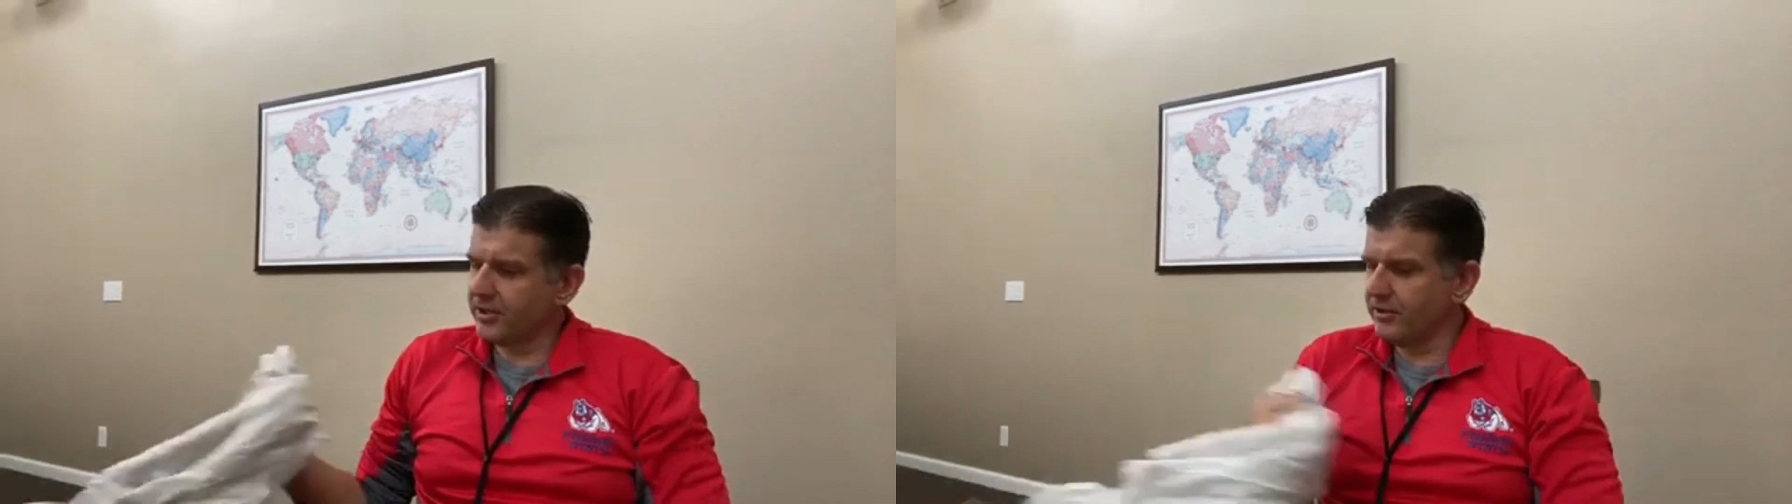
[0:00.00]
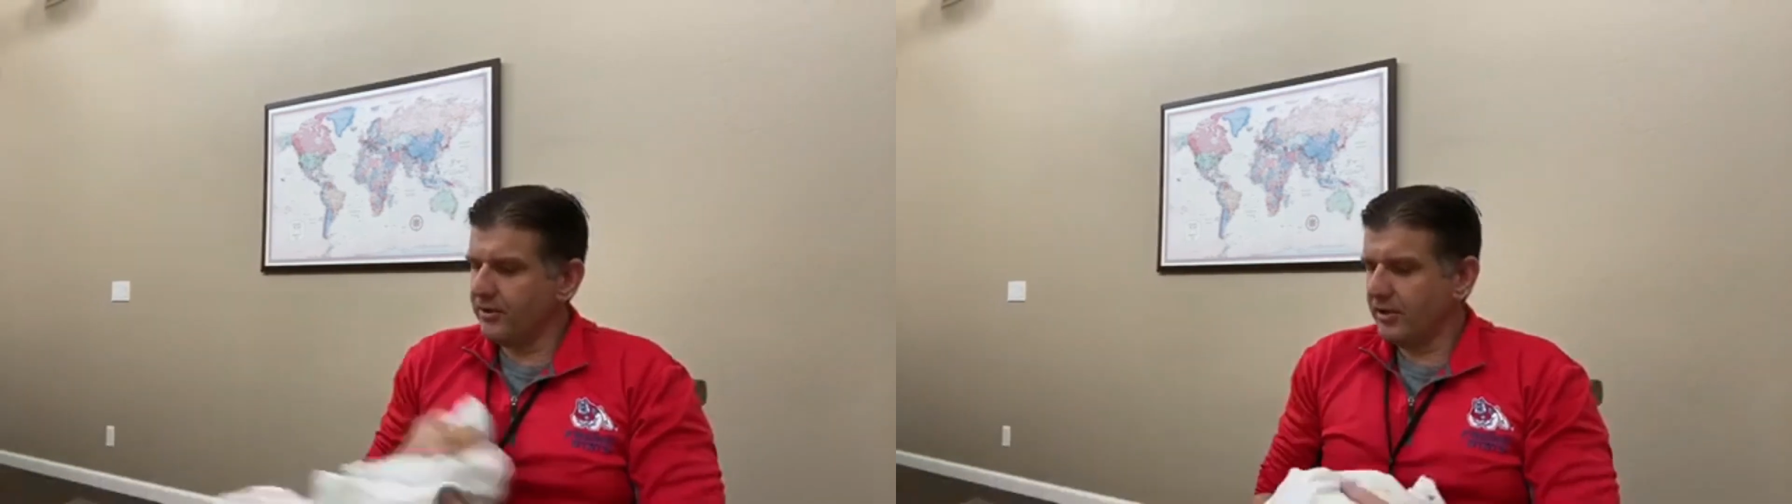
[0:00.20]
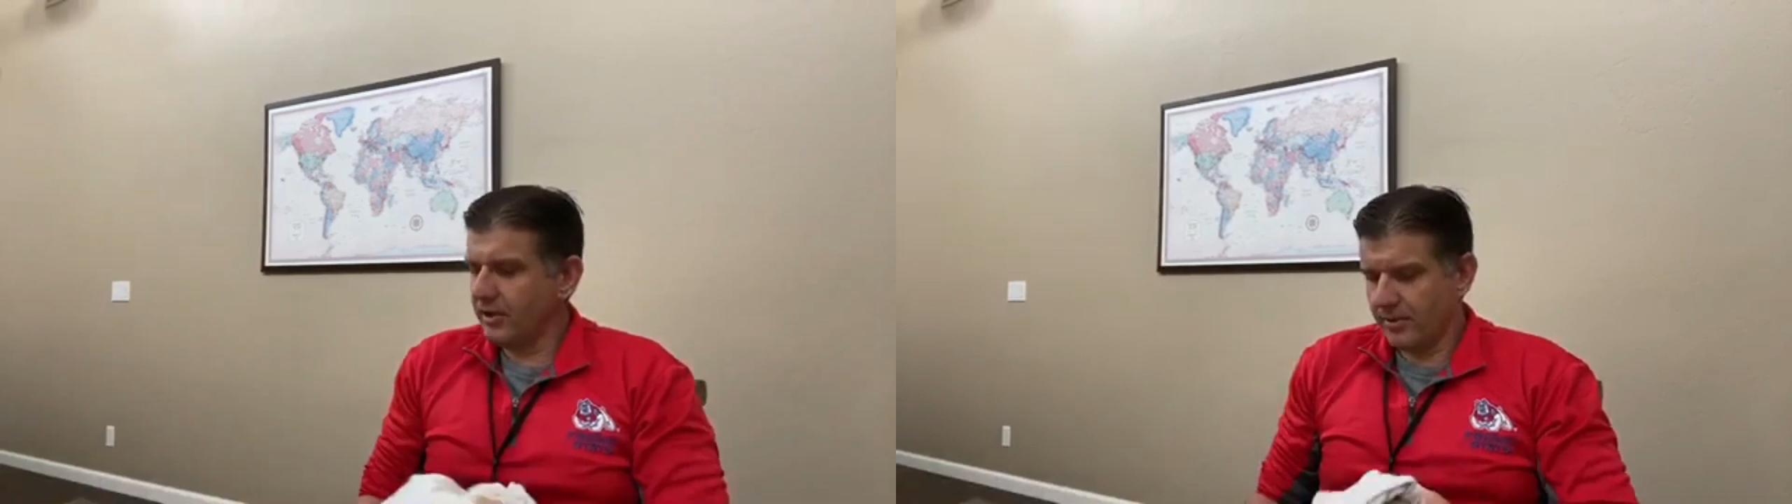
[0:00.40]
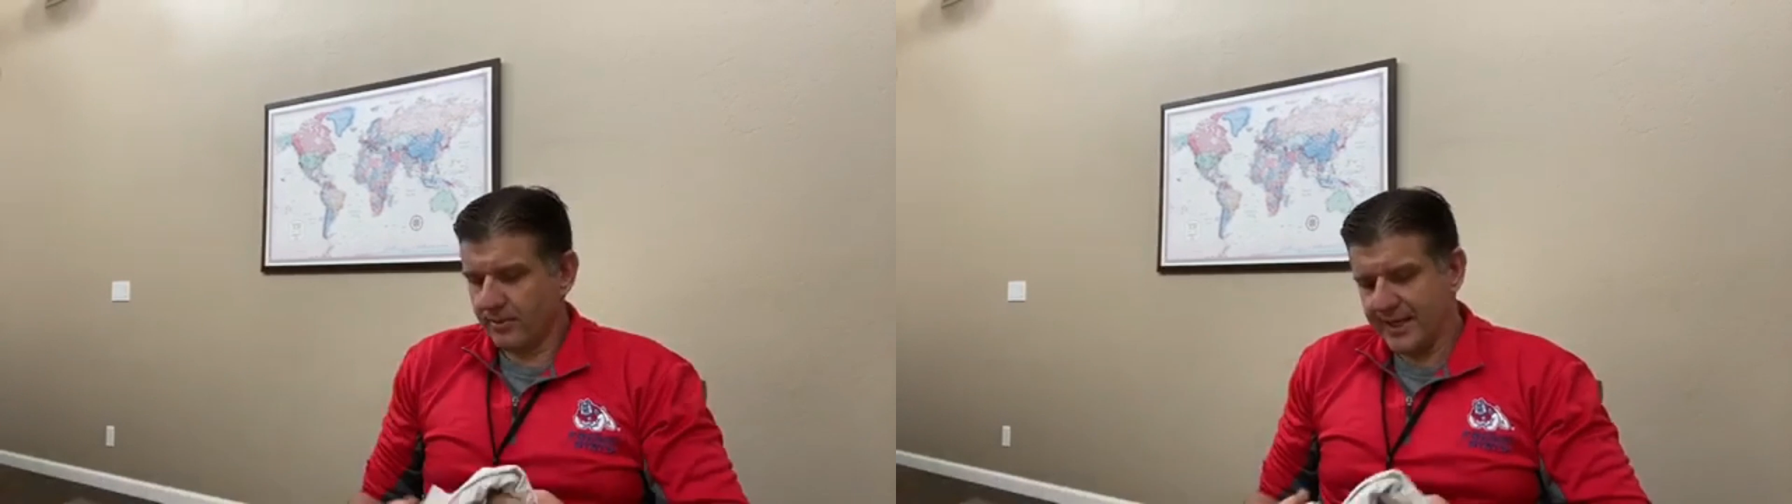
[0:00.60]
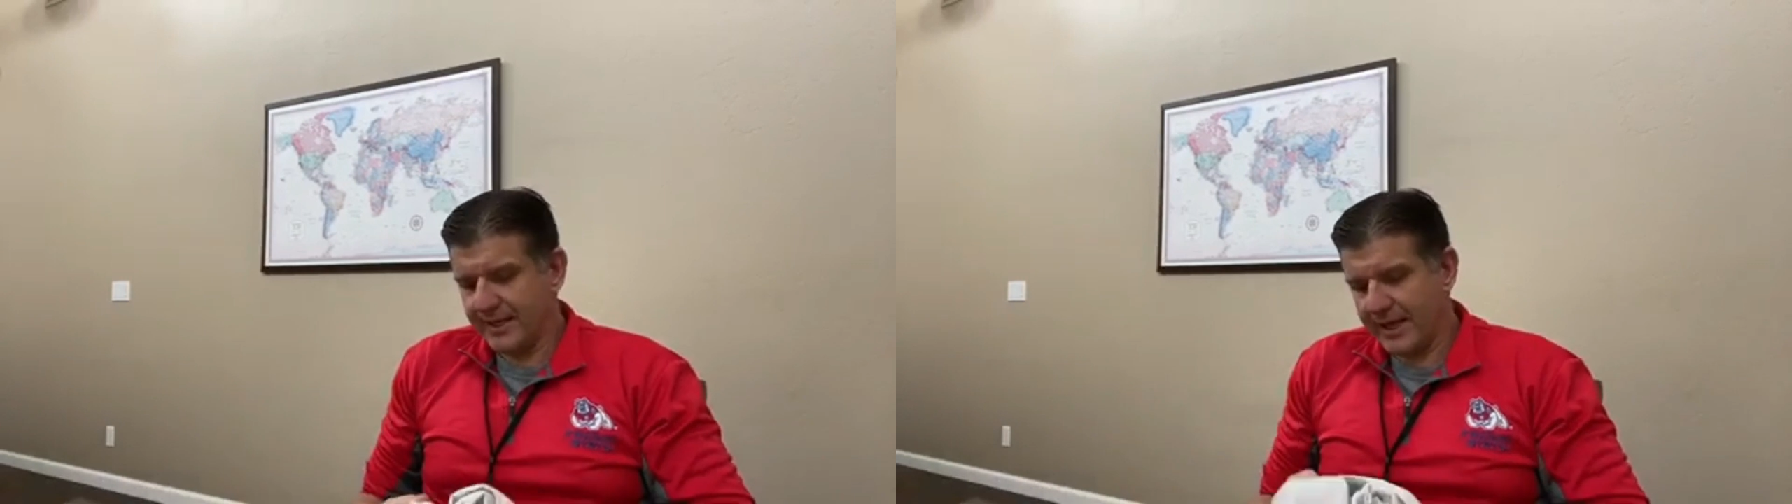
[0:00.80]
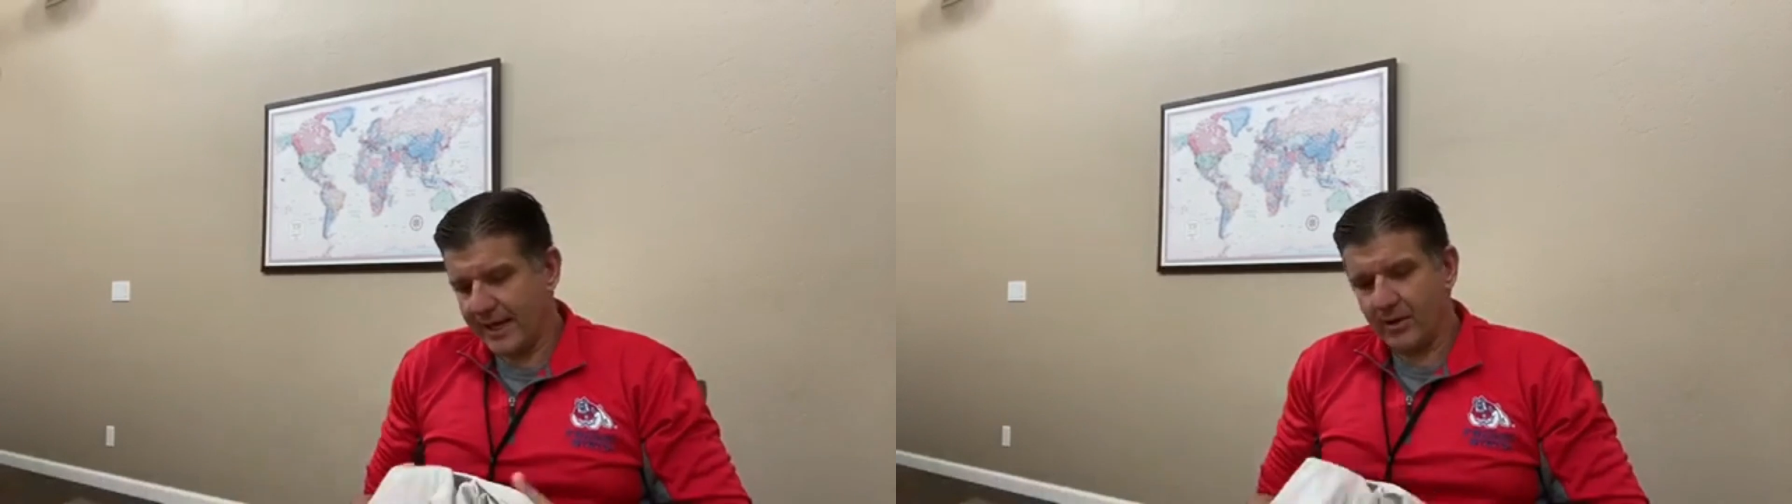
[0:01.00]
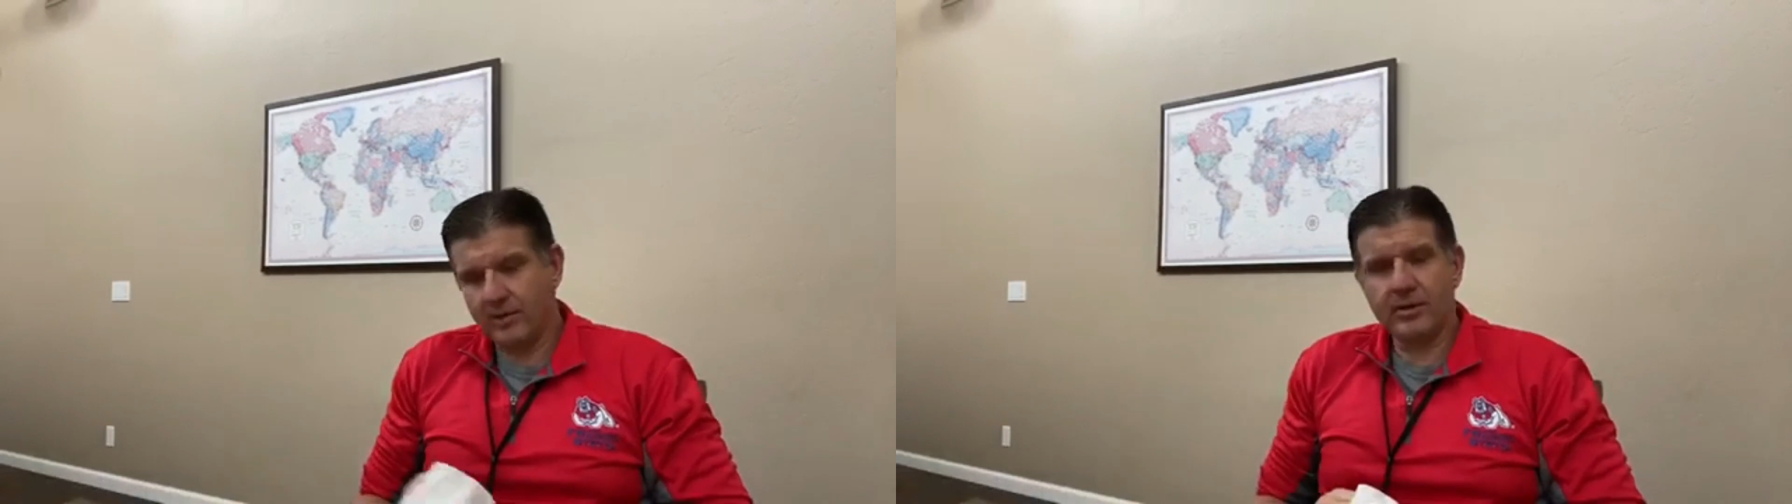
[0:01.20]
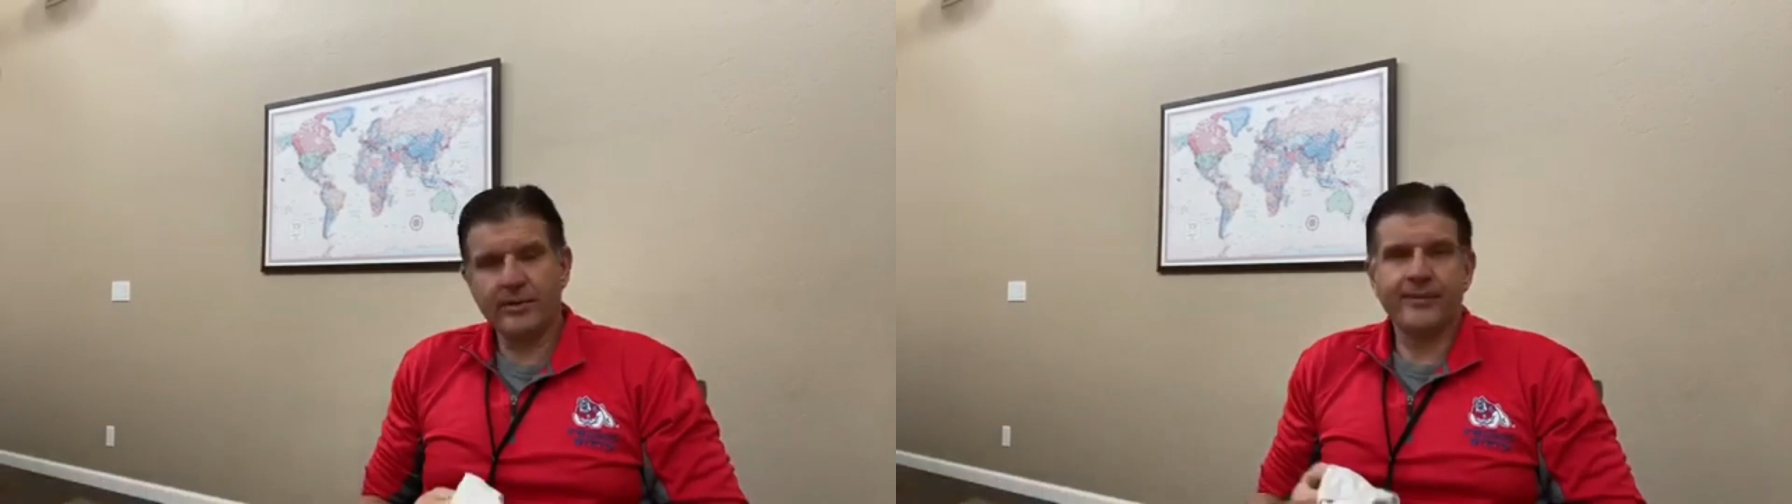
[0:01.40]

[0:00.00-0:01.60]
do right now,